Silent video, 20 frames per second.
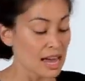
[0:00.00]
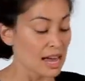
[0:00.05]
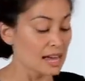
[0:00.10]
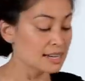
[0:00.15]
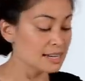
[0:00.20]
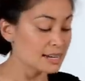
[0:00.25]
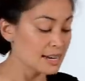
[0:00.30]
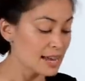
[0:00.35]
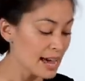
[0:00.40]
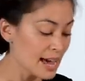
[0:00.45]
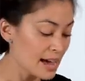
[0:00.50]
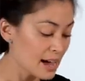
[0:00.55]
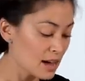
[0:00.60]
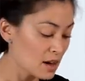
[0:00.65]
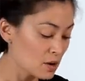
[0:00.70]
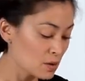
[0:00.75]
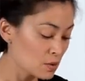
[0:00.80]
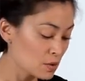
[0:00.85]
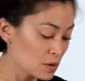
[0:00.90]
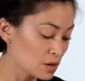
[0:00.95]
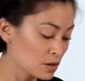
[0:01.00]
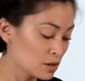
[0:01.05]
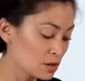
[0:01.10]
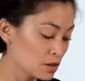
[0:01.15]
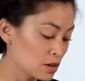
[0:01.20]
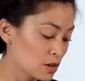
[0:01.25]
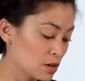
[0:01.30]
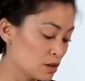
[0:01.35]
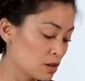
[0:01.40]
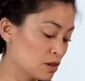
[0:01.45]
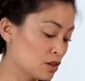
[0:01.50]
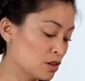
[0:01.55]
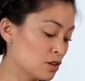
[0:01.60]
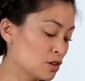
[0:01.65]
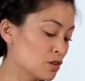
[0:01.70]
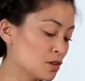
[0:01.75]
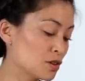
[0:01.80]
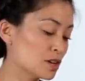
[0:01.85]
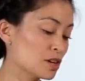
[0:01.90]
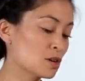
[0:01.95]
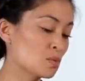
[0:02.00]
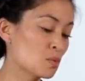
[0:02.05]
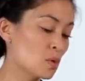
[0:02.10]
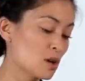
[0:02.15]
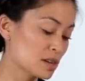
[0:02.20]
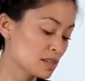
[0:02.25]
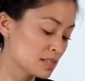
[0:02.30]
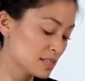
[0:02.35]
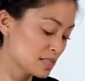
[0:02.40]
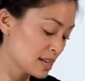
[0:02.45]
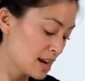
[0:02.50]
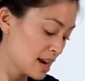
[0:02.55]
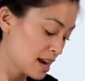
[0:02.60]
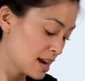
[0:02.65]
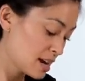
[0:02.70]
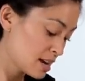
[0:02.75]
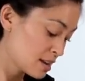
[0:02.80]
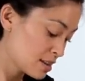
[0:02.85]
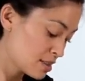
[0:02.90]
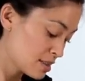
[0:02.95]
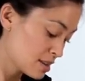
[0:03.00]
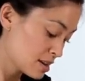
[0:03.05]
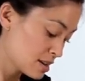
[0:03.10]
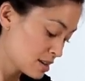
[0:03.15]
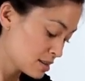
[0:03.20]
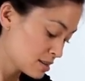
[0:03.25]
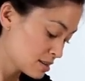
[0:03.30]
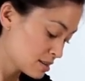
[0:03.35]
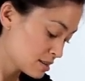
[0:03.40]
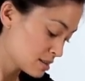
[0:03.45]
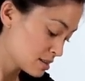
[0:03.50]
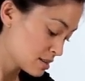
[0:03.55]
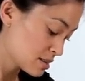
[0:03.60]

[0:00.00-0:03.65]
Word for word: And now you're going to want to take this